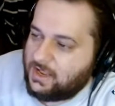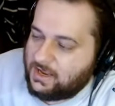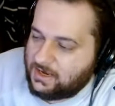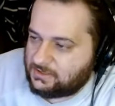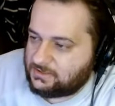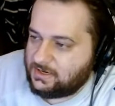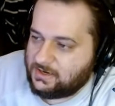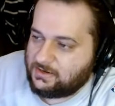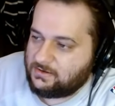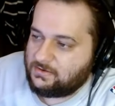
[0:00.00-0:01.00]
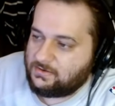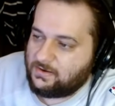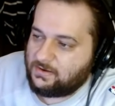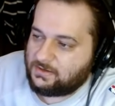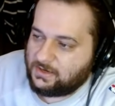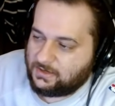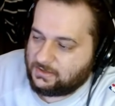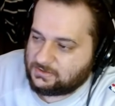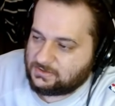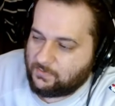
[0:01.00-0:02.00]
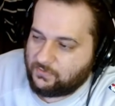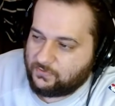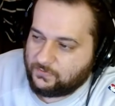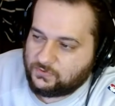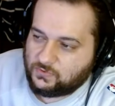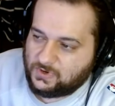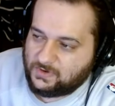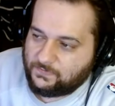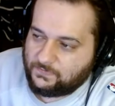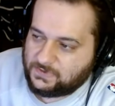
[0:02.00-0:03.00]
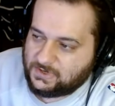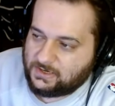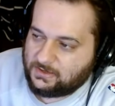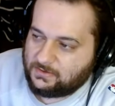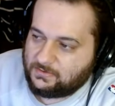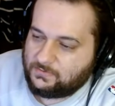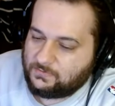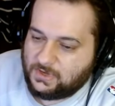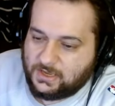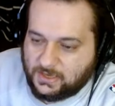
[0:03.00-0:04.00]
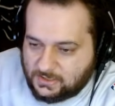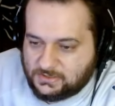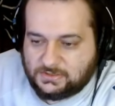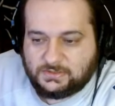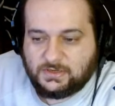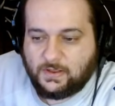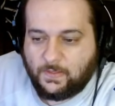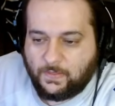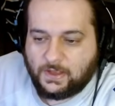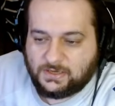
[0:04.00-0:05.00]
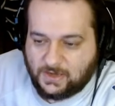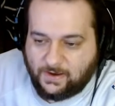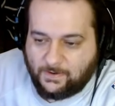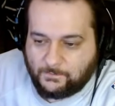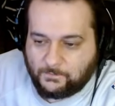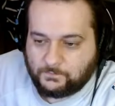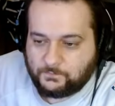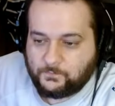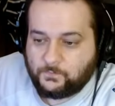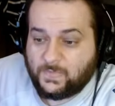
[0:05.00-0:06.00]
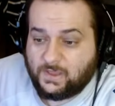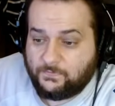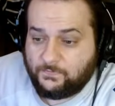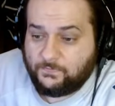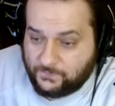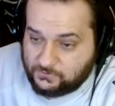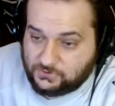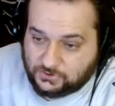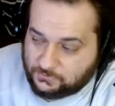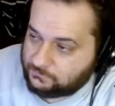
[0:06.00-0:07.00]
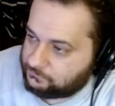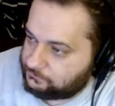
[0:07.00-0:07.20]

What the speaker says: 18 things that prove 2015 is the damn future.